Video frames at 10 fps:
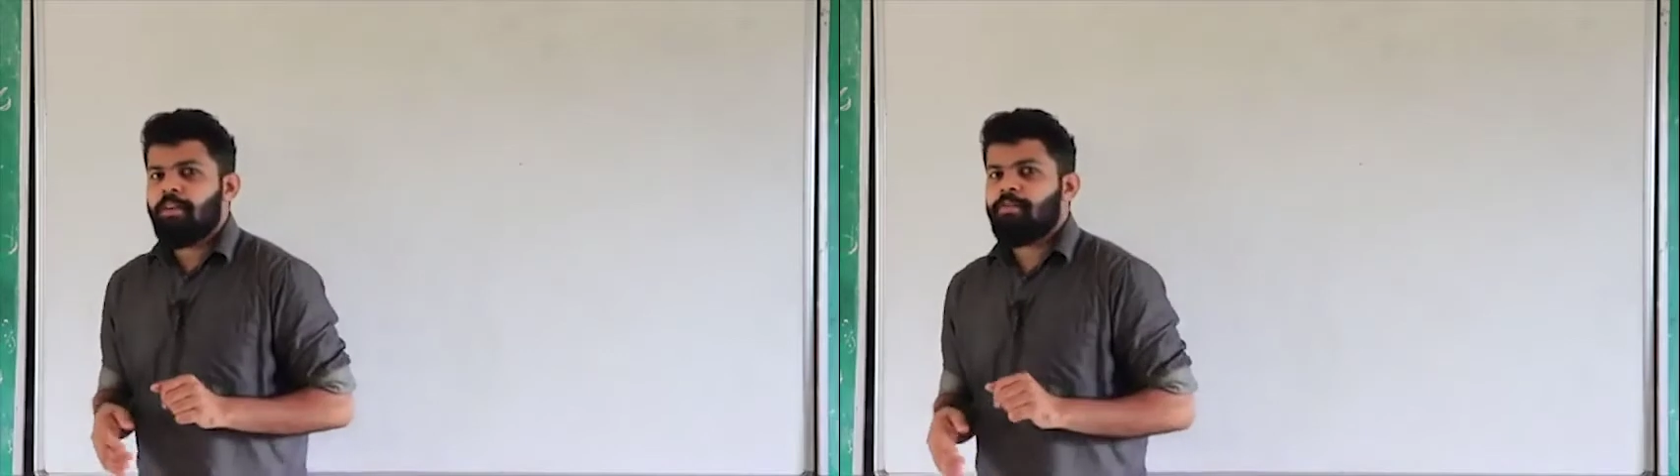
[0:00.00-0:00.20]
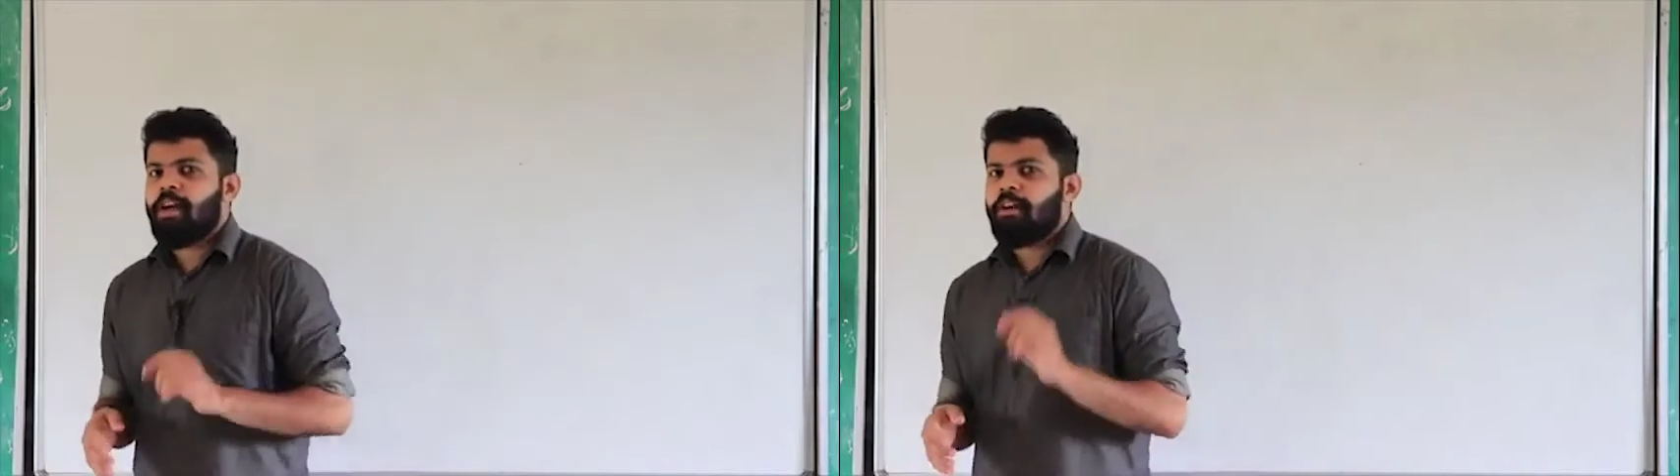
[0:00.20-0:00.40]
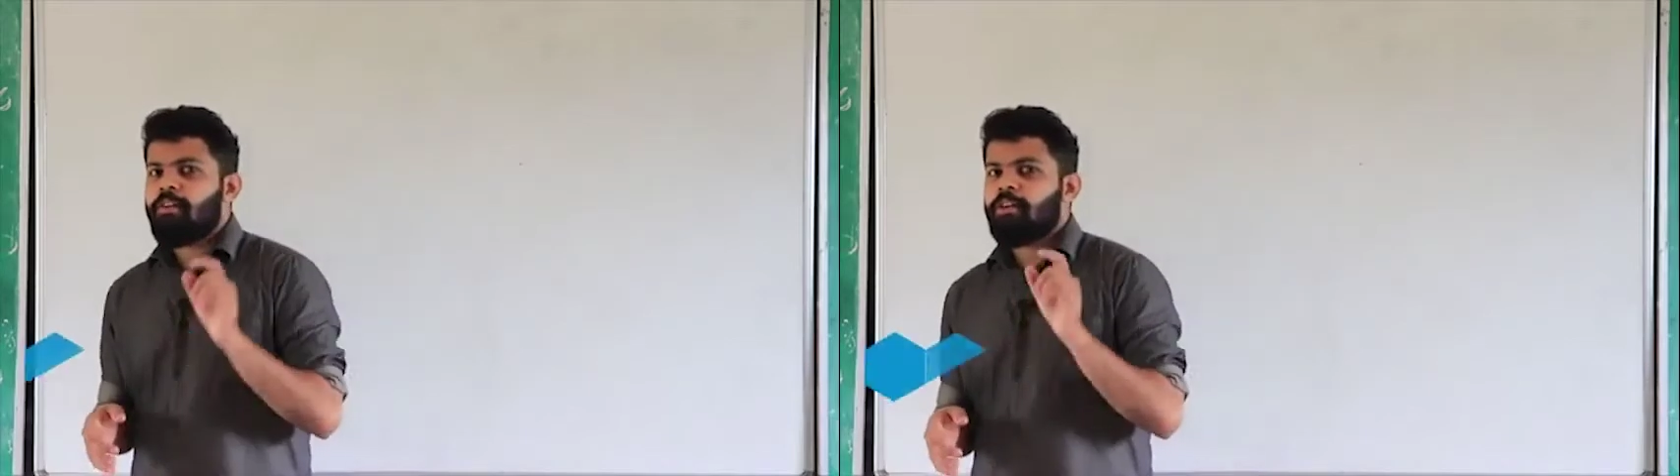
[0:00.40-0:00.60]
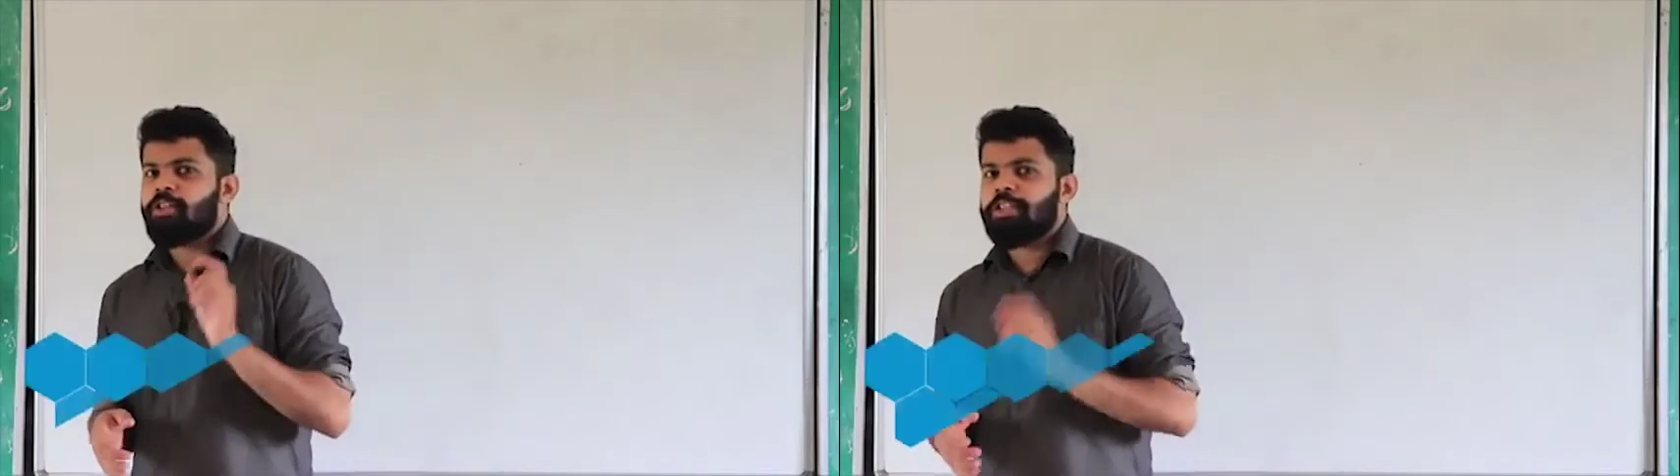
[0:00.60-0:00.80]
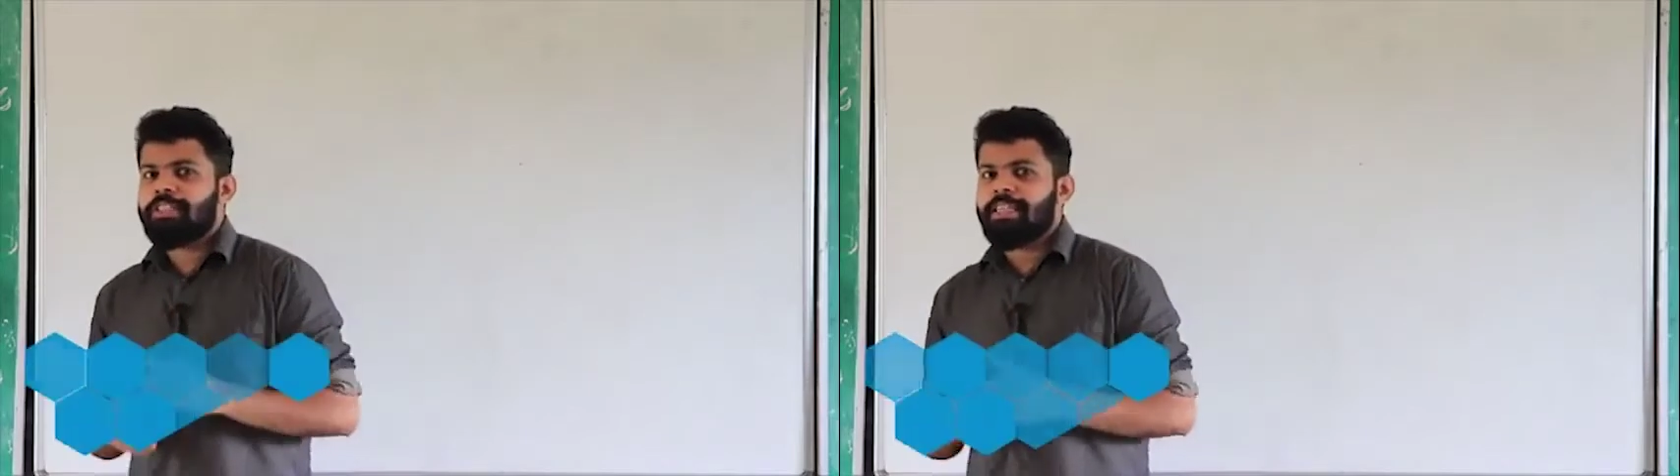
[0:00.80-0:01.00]
we are going
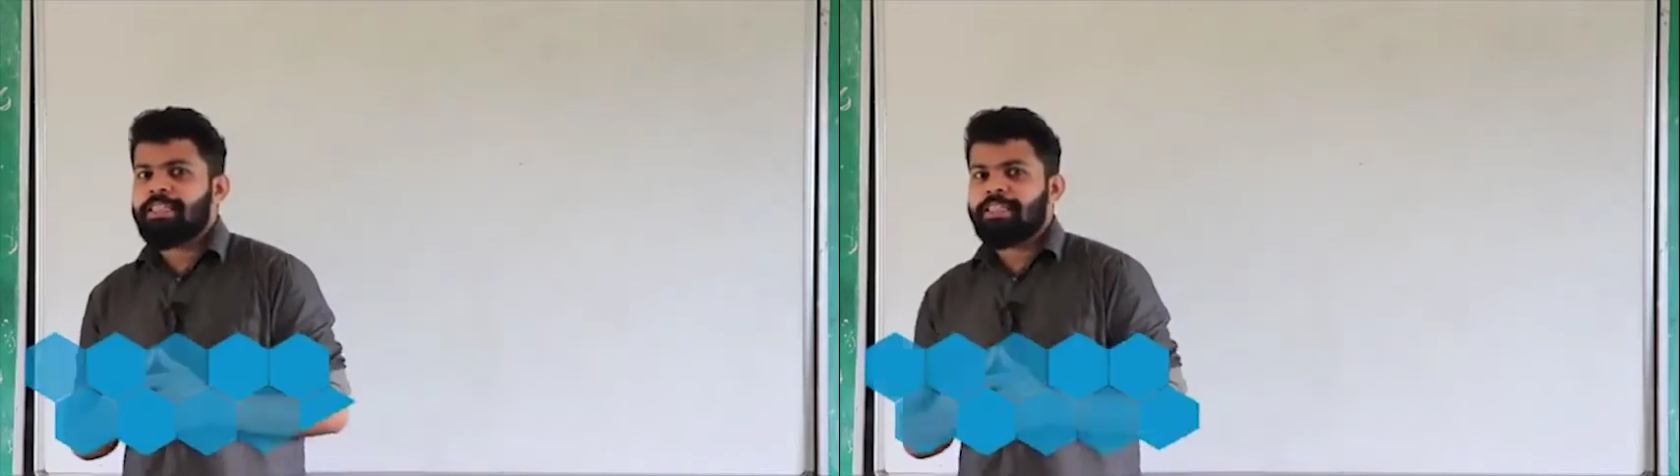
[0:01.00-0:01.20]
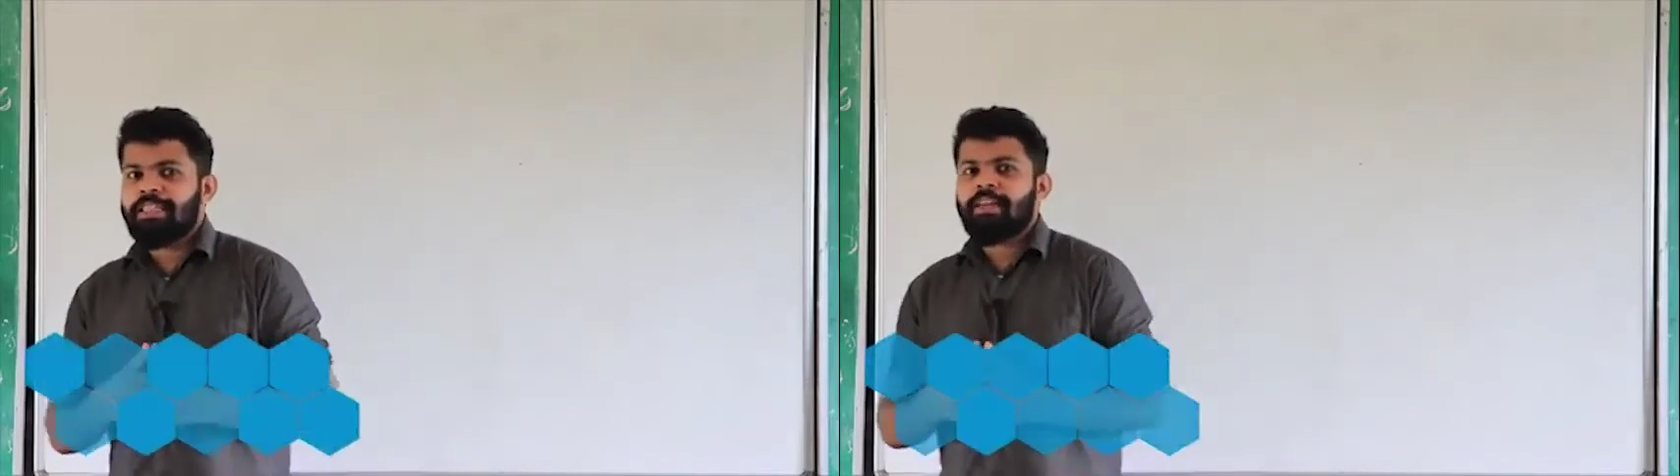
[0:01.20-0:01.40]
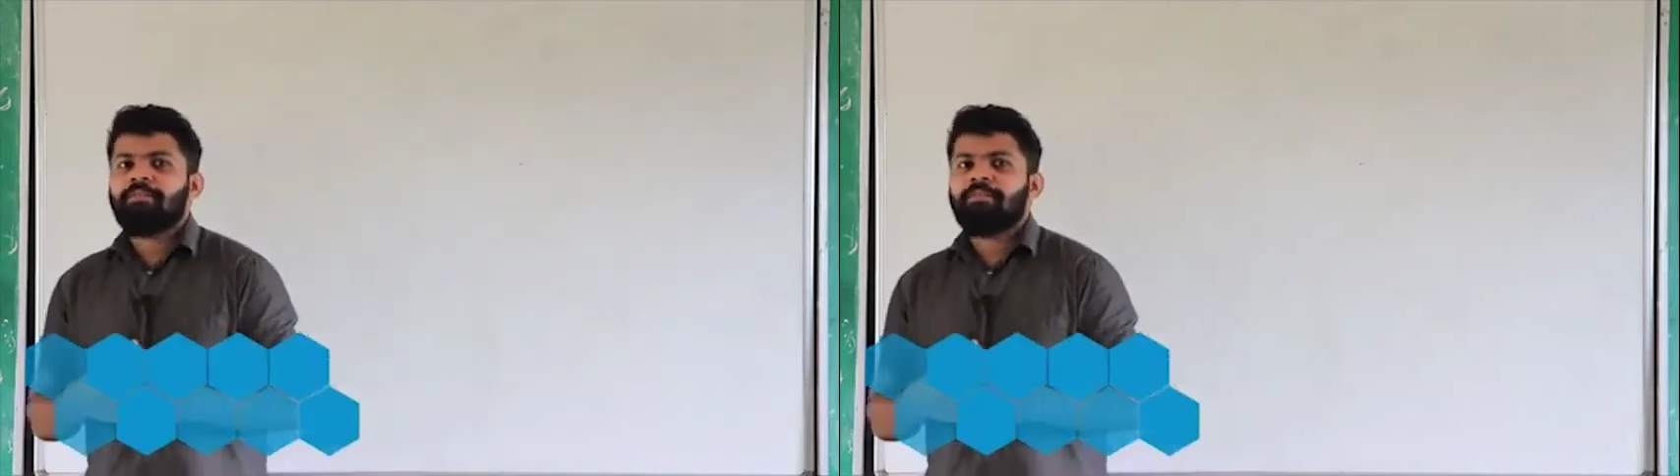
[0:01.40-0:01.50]
to discuss